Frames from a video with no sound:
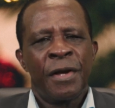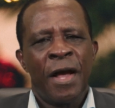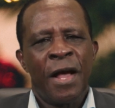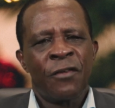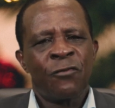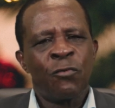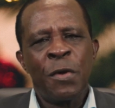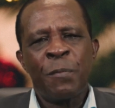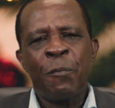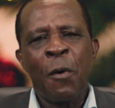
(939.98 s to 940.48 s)

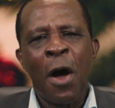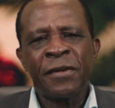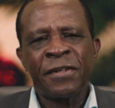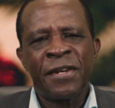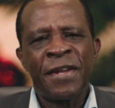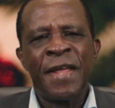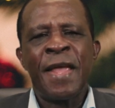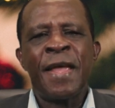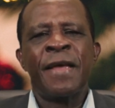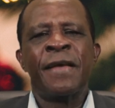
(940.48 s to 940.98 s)
As we
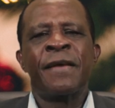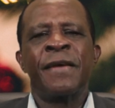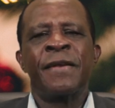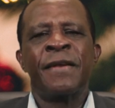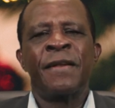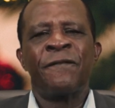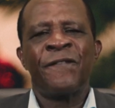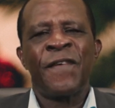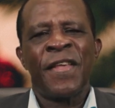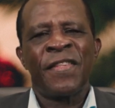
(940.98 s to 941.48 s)
partake
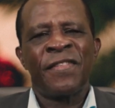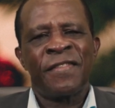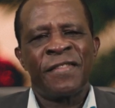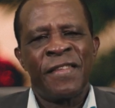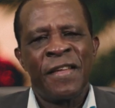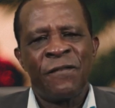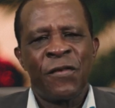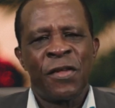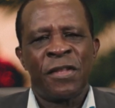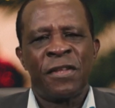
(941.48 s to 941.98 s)
in the
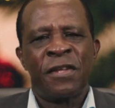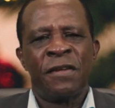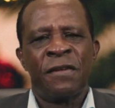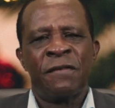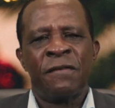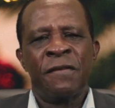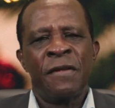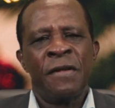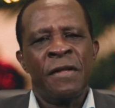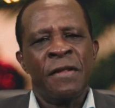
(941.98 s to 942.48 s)

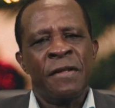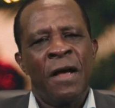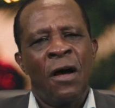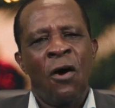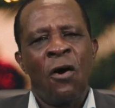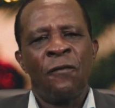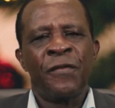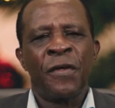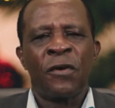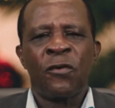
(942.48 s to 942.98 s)
festivity
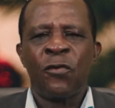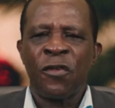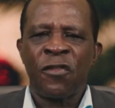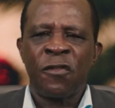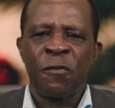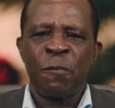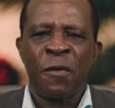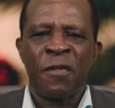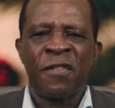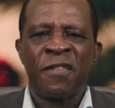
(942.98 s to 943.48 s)
of the
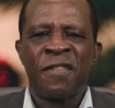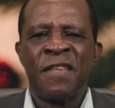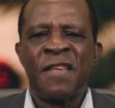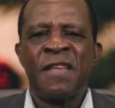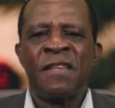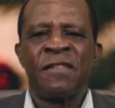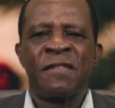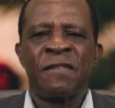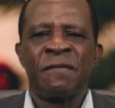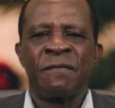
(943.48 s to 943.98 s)
Christmas
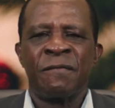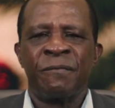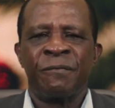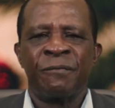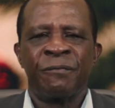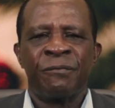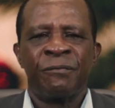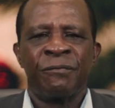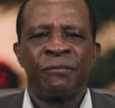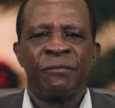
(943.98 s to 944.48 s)
season,
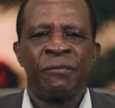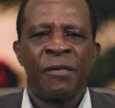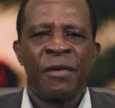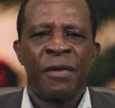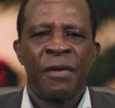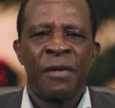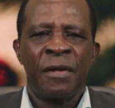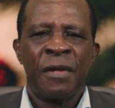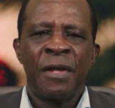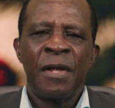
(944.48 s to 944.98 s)

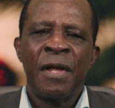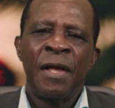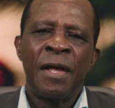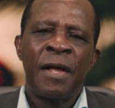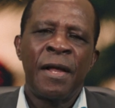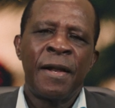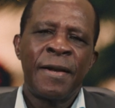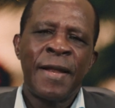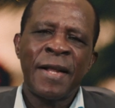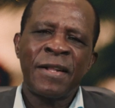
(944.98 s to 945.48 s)

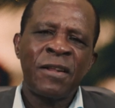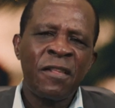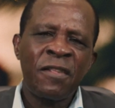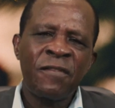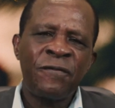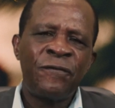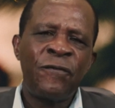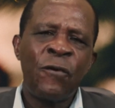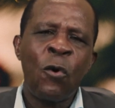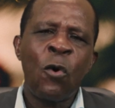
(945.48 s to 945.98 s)
let
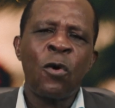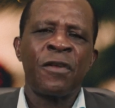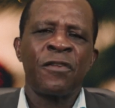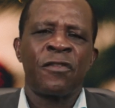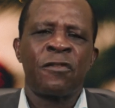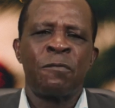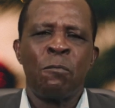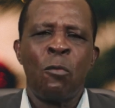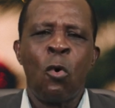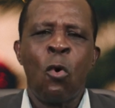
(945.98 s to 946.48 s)
us
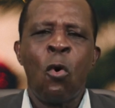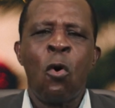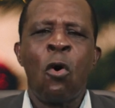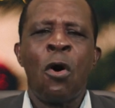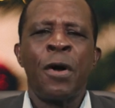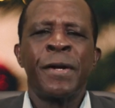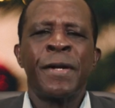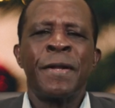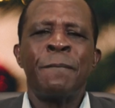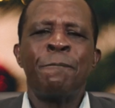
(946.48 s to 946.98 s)
focus
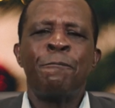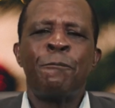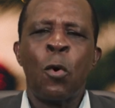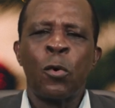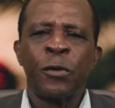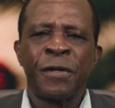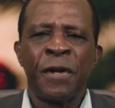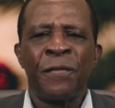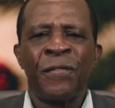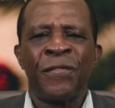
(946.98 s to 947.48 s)
more on the
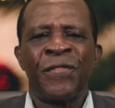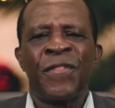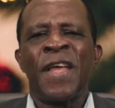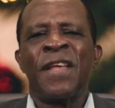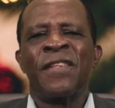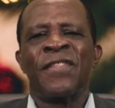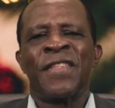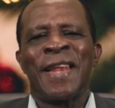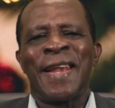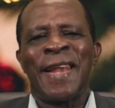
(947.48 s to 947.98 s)
important
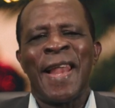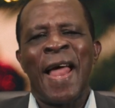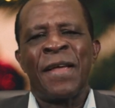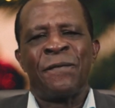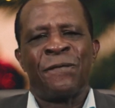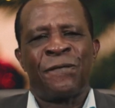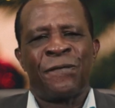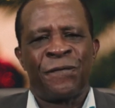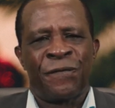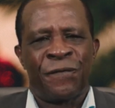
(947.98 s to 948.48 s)
things in
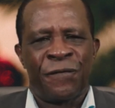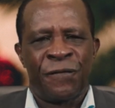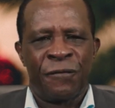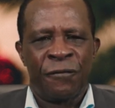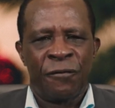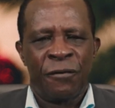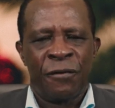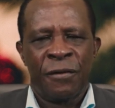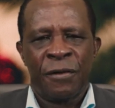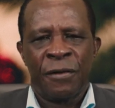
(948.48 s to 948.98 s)
life,
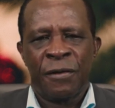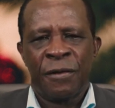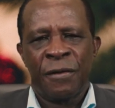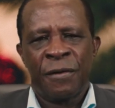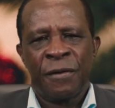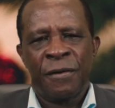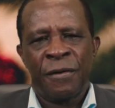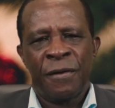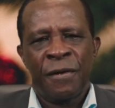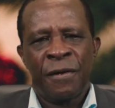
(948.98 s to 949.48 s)

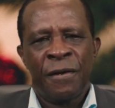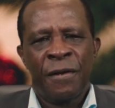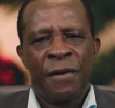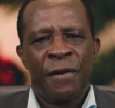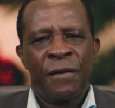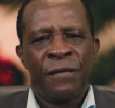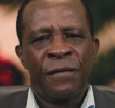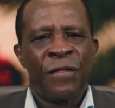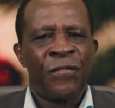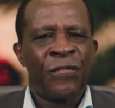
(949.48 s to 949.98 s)

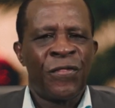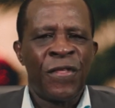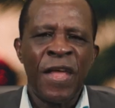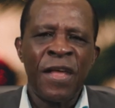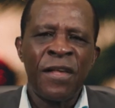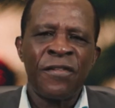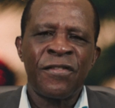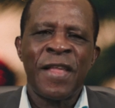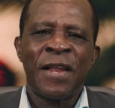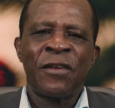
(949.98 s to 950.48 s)
the
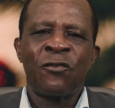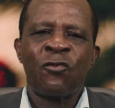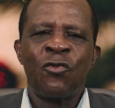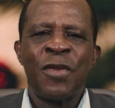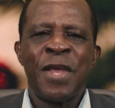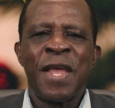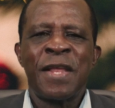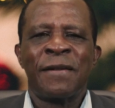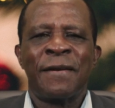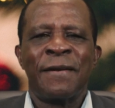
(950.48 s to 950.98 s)
things that
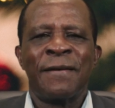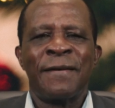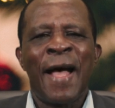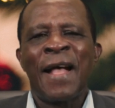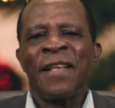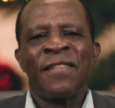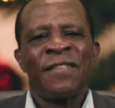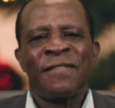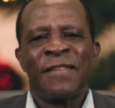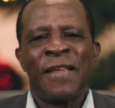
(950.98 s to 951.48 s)
create
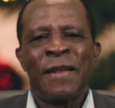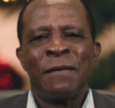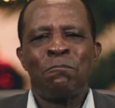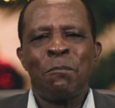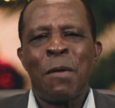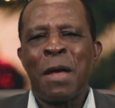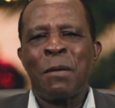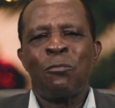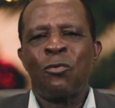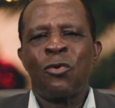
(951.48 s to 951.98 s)
lasting
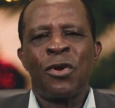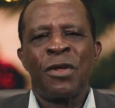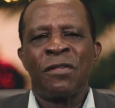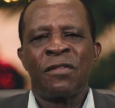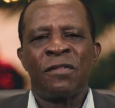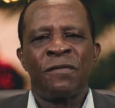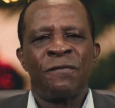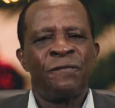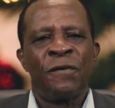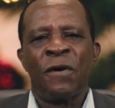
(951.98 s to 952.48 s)

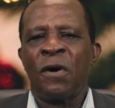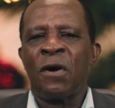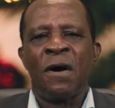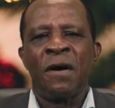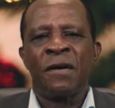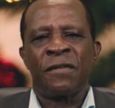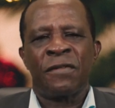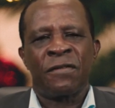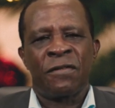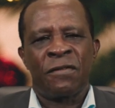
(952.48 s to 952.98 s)
memories for
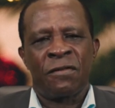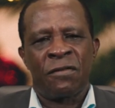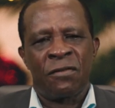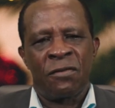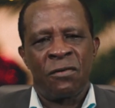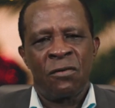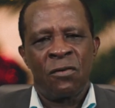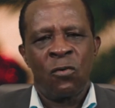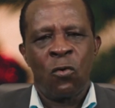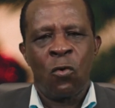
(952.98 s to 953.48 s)
us
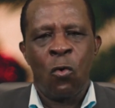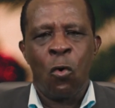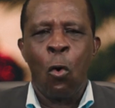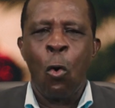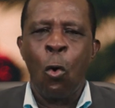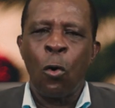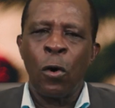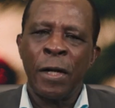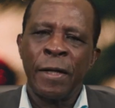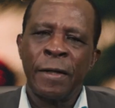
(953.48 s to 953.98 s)

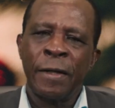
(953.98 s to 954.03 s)
all.